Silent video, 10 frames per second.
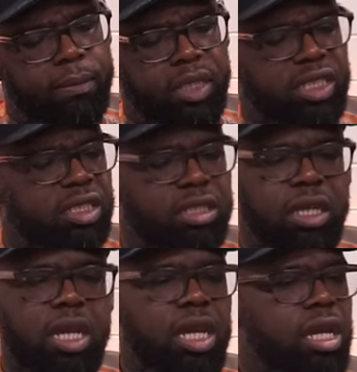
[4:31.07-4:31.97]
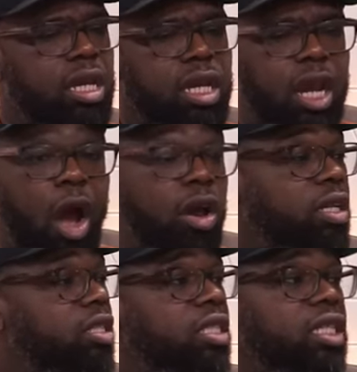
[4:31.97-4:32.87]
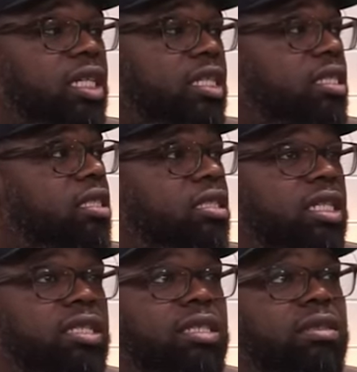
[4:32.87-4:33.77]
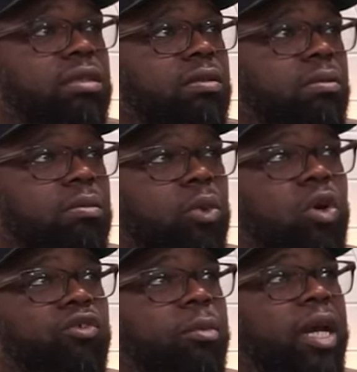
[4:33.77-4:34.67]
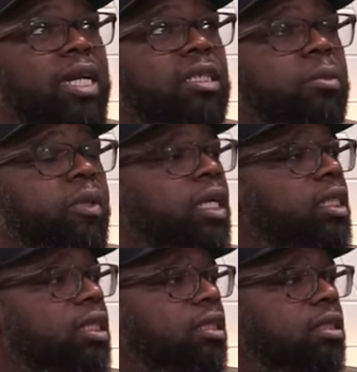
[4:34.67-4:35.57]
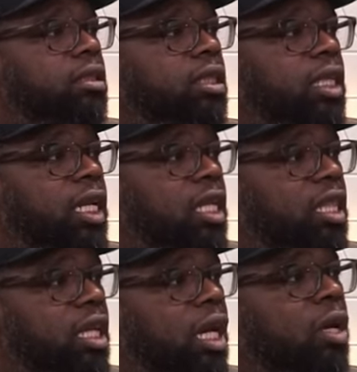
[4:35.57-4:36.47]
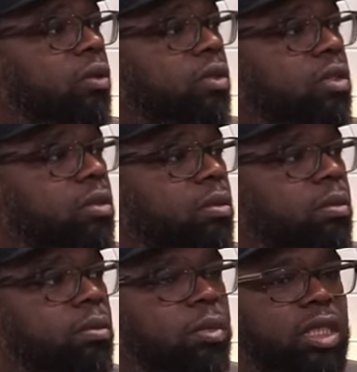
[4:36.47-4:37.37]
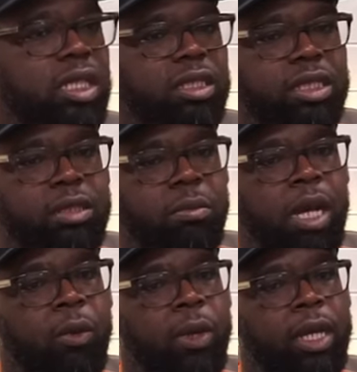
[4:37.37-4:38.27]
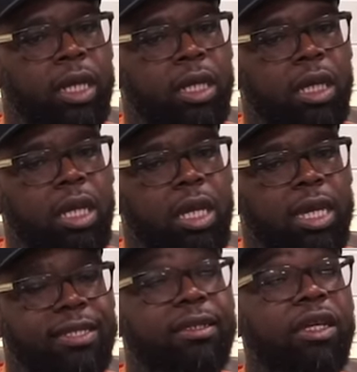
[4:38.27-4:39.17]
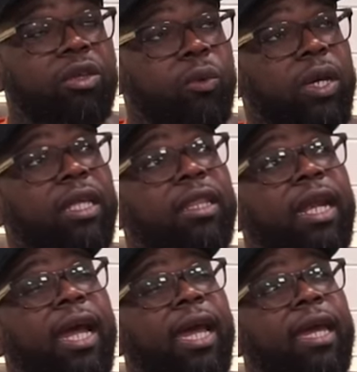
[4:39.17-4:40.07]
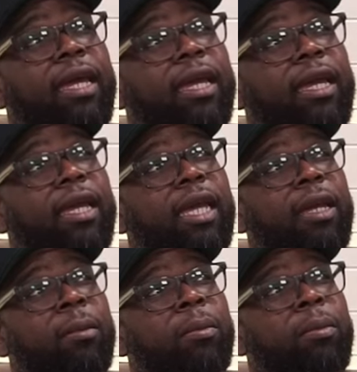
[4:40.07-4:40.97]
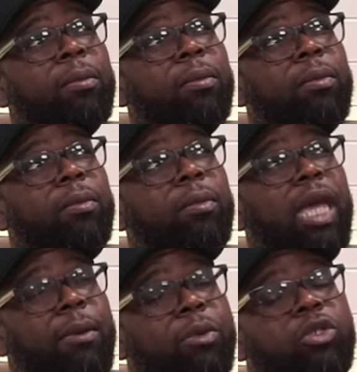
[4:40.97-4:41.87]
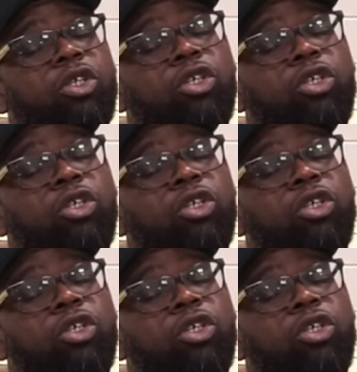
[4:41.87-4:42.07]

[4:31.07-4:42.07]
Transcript: it's just eh, honestly, it's it's more of a passion project than anything else mm-hmm. because it's my way. It's another way that I am able to